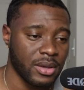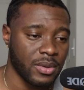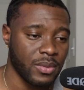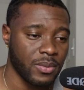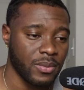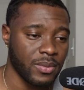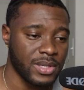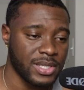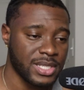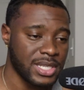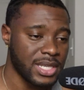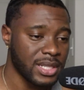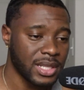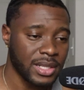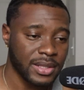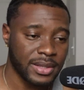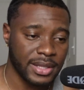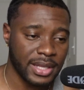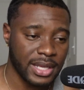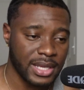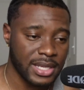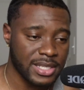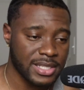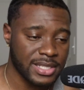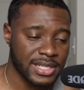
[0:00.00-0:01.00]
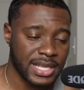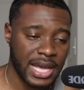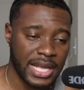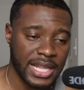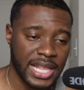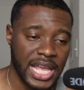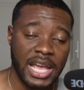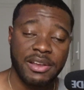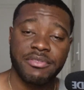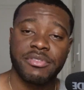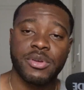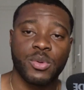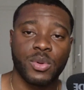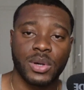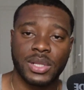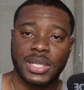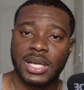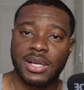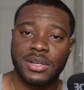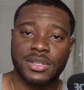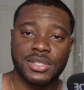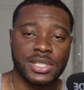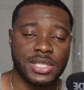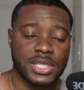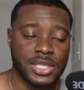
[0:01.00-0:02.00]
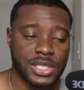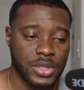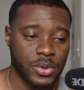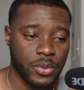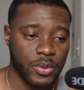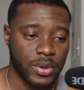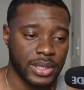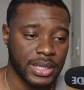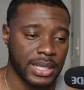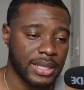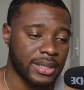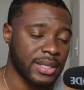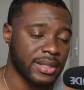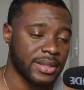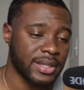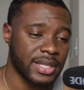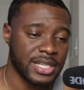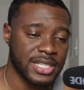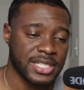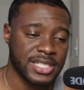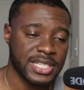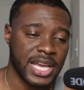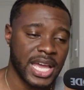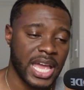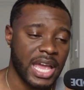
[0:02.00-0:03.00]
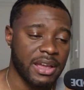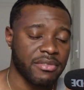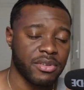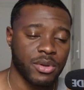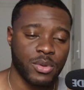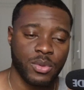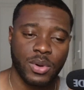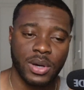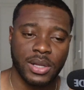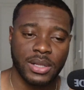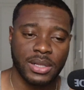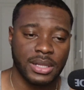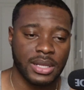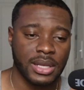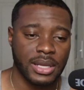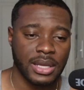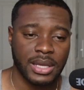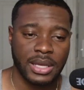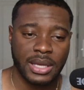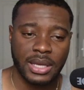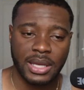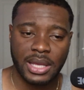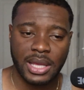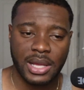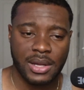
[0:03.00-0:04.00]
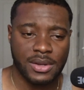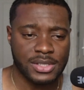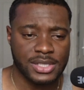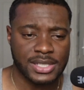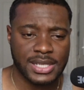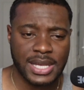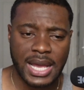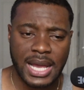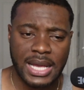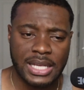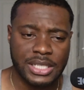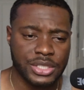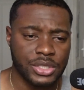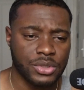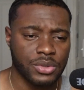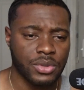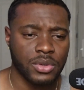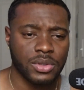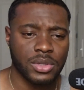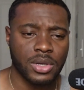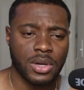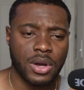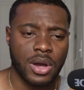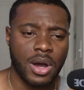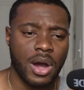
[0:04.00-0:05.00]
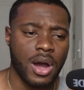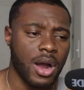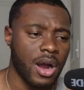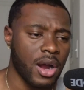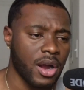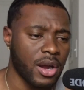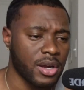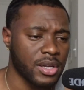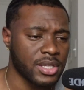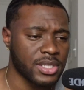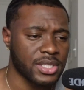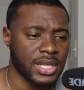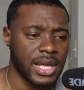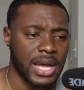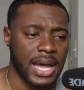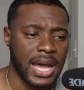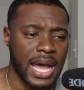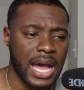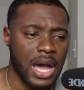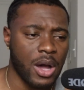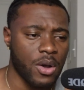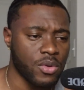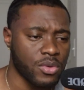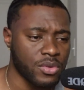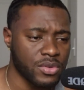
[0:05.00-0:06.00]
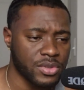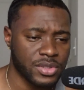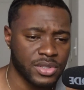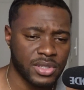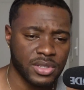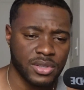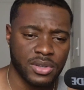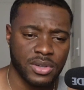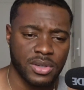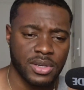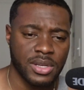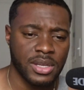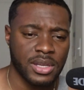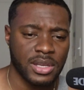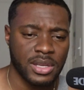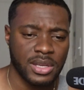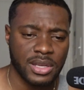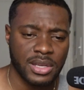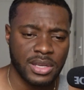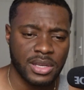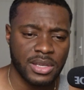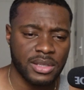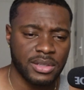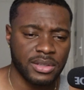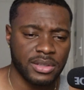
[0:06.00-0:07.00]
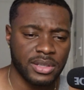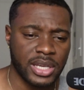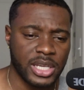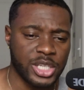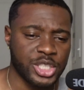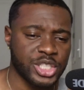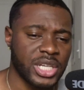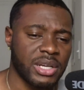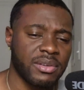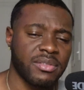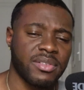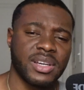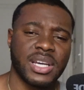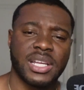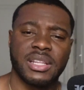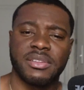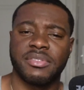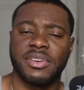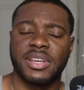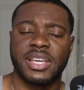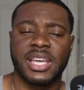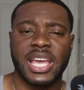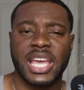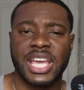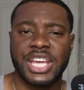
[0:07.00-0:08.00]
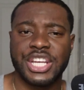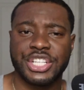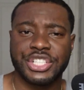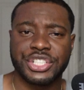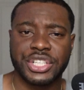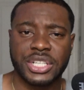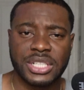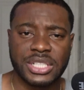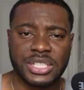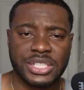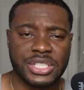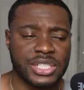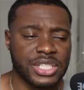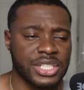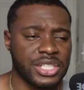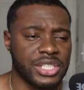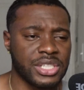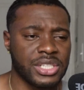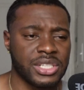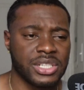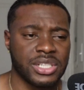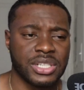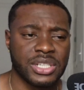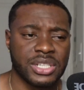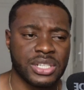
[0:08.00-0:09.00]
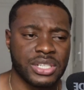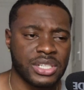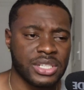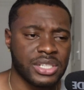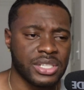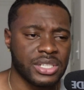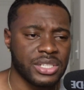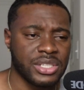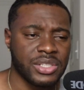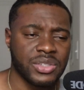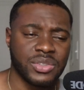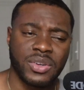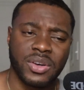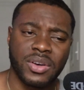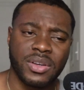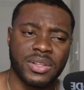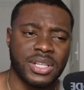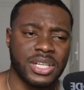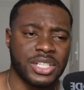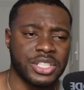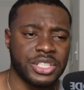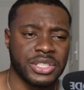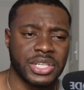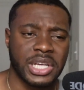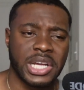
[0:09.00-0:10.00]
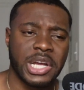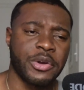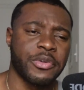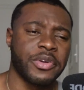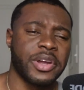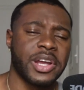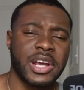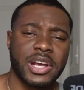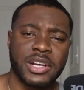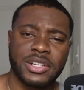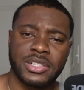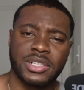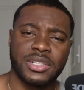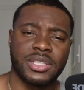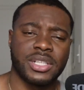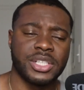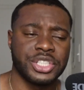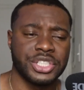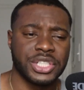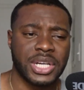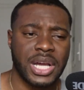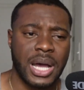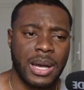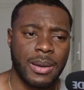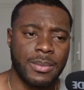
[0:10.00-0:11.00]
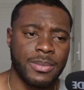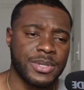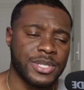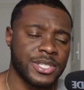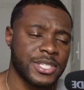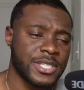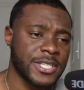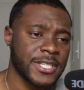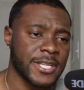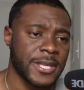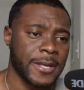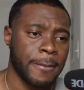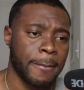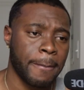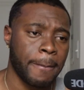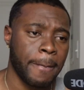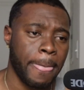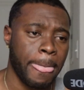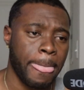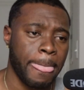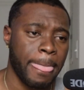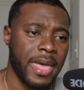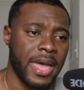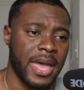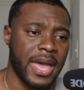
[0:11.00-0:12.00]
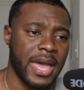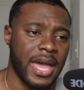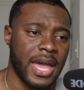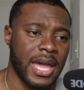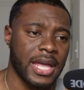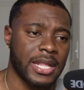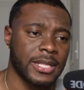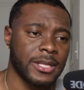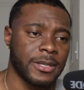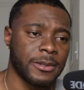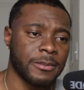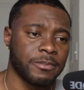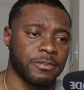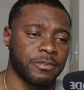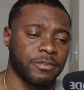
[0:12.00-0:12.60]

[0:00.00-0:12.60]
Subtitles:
We see the things that everyone else is doing and the things that everyone else has. You know, the cars, the house, the extravagant vacations, the careers or the jobs. And